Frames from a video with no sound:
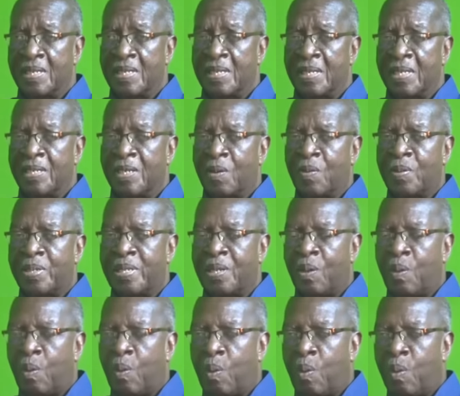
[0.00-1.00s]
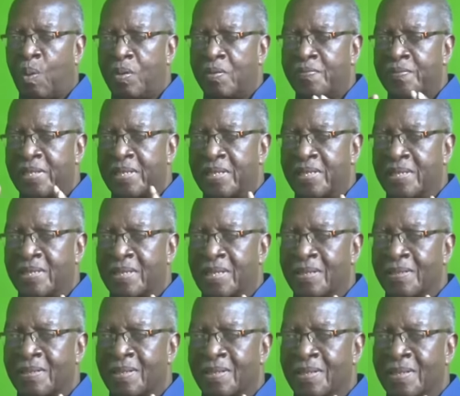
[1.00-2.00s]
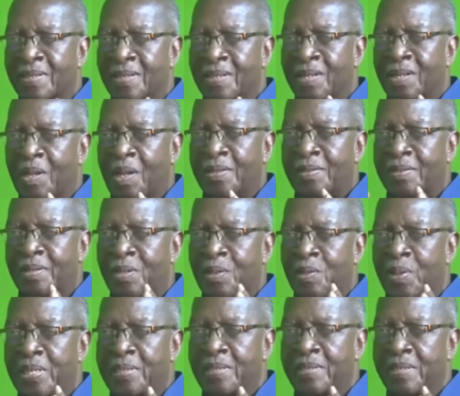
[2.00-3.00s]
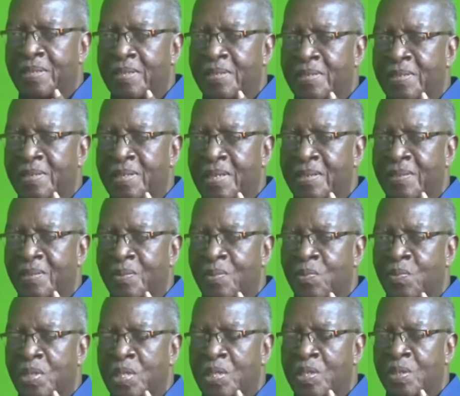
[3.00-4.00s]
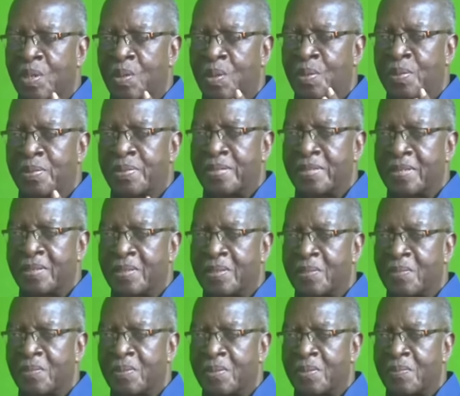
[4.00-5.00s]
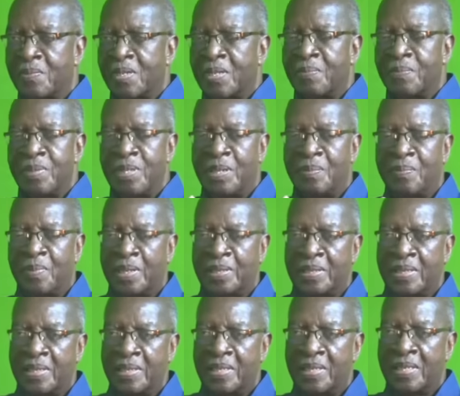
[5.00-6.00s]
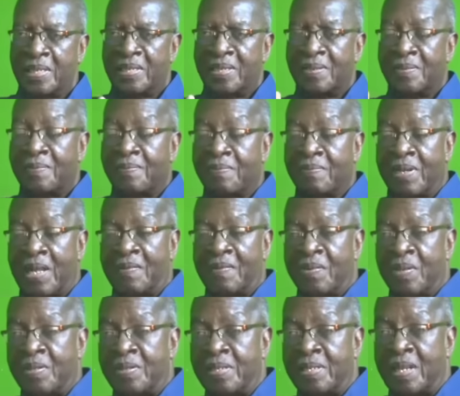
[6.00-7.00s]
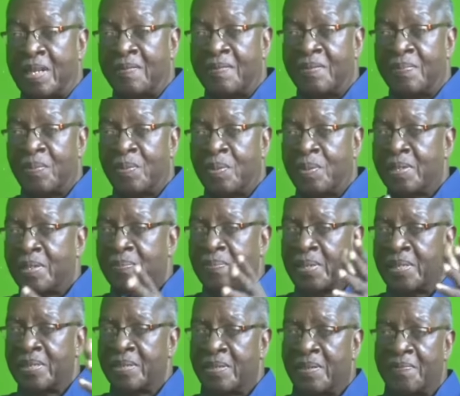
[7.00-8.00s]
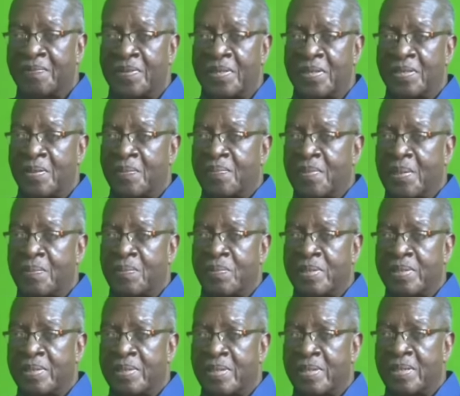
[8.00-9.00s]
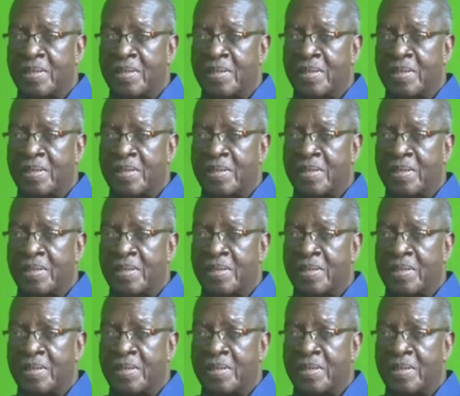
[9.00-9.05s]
Now, in all of these things, the consequences that we could all see, when Mayor Motley and Ralph Gonzalez spoke at a press conference sometime recently,